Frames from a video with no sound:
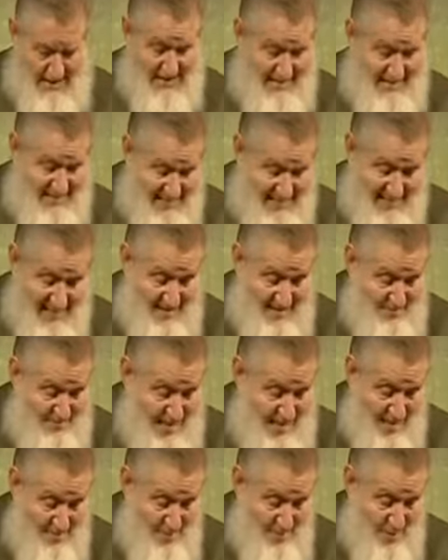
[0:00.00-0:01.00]
at the same
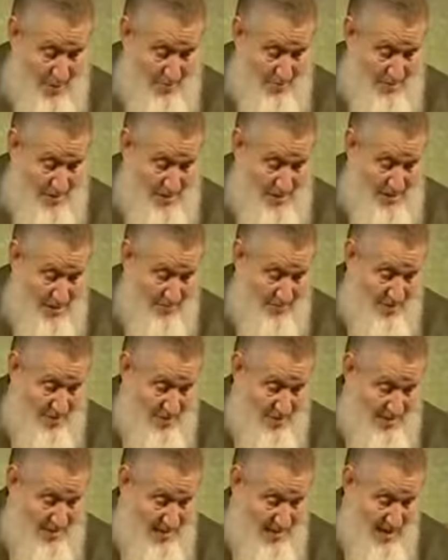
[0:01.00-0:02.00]
time, though, I'm
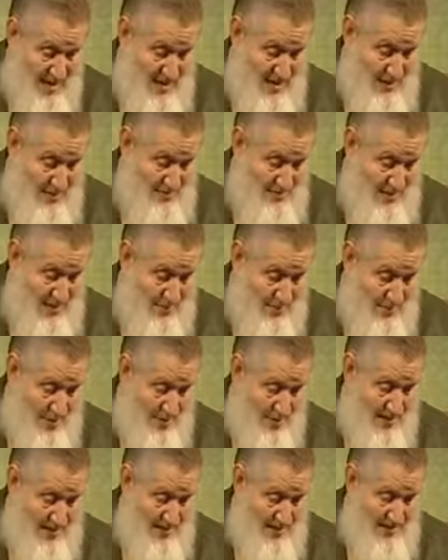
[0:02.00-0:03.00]
discovering Islam and I'm
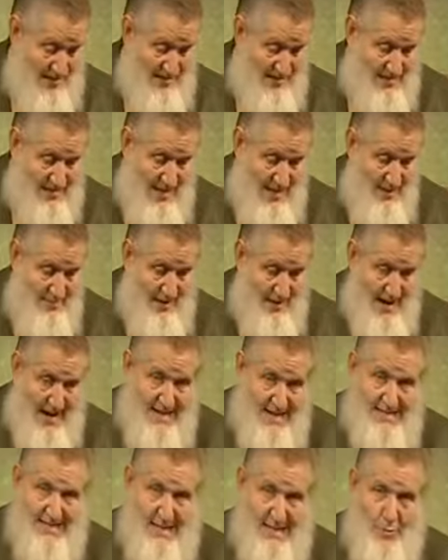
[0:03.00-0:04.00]
looking at Islam and
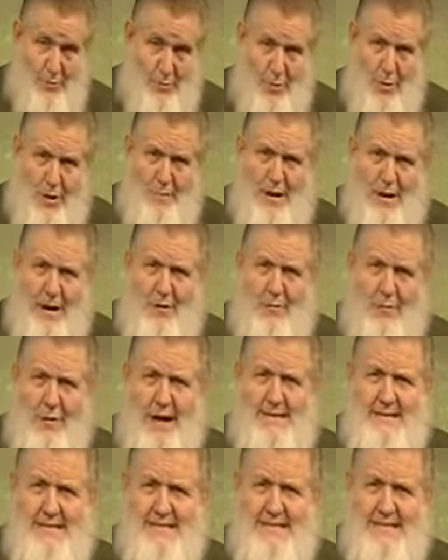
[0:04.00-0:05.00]
asking, well, what about
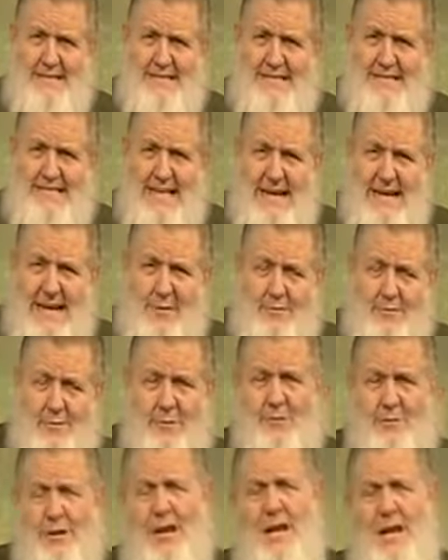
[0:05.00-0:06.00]
rights in Islam?
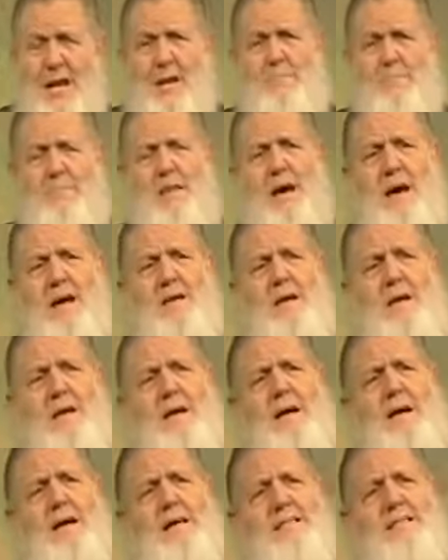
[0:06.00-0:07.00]
You claim that
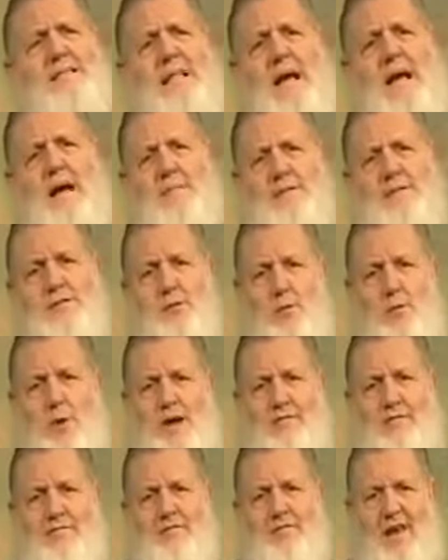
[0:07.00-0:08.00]
Islam is a
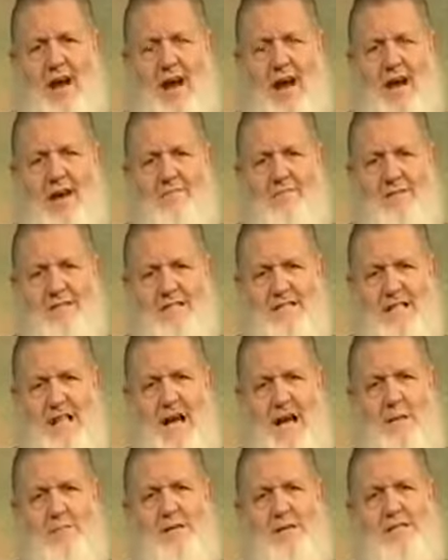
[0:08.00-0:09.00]
way of life,
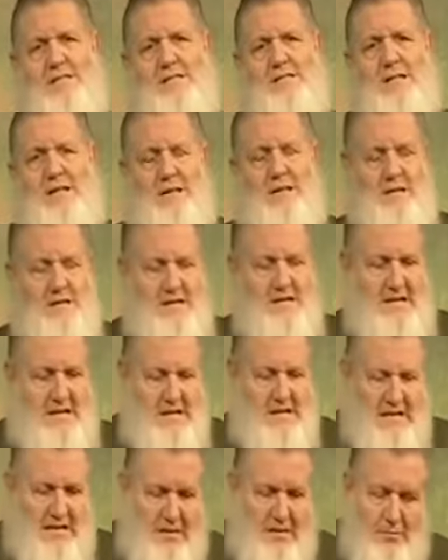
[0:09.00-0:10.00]
Islam is a
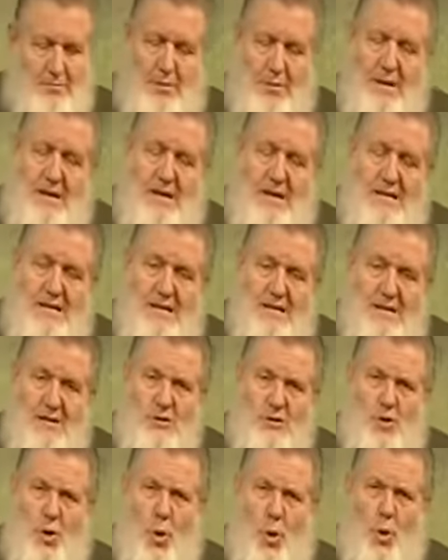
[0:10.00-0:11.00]
complete
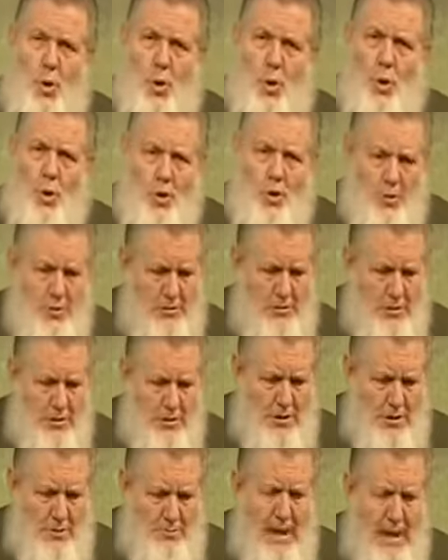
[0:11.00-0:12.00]
and total
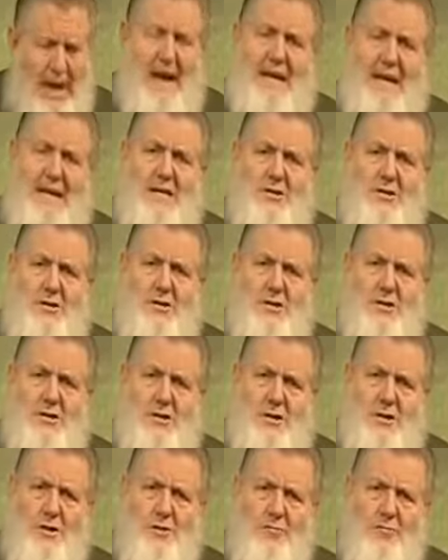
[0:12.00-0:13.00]
uh, package
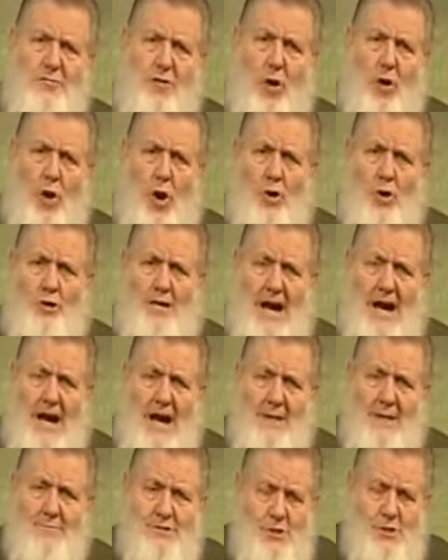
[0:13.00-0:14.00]
for all
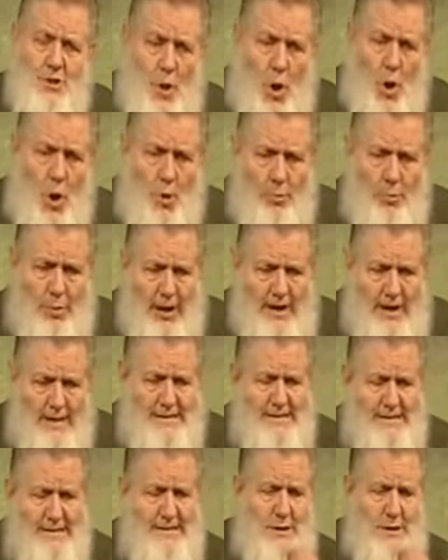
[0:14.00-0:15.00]
times and all
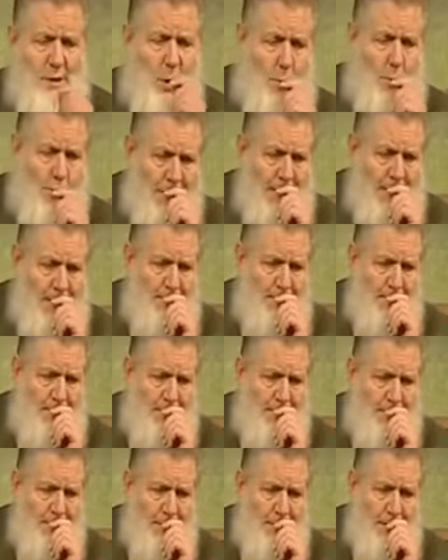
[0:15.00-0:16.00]
places and all
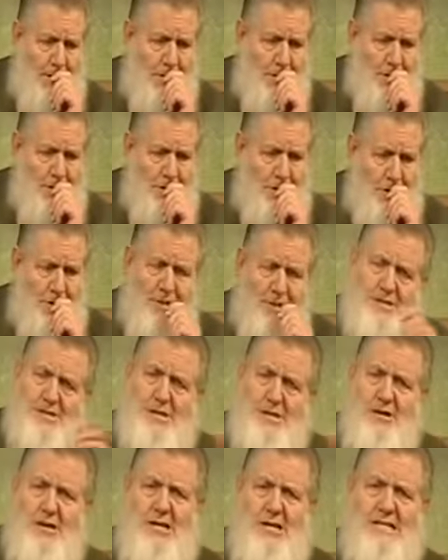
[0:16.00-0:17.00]
people. So,
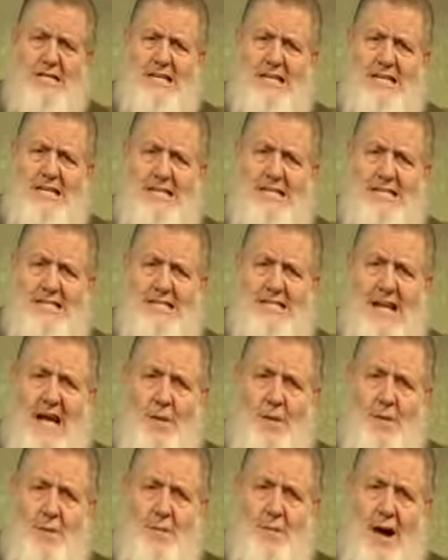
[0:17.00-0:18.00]
is there anything in
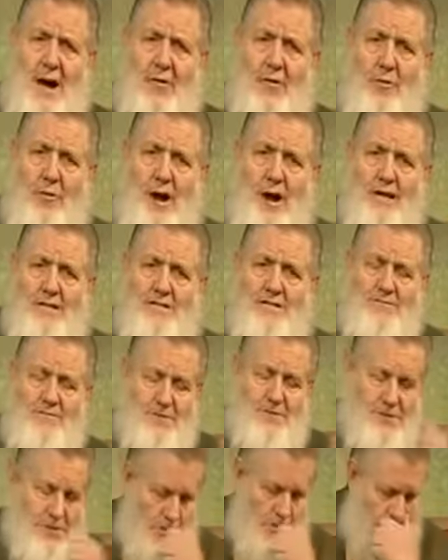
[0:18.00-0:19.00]
Islam about rights
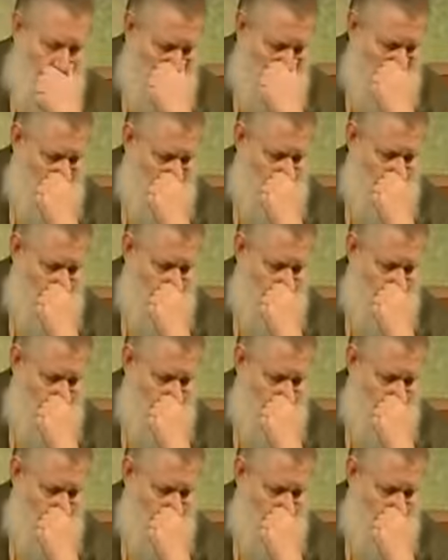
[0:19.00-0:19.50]
for children?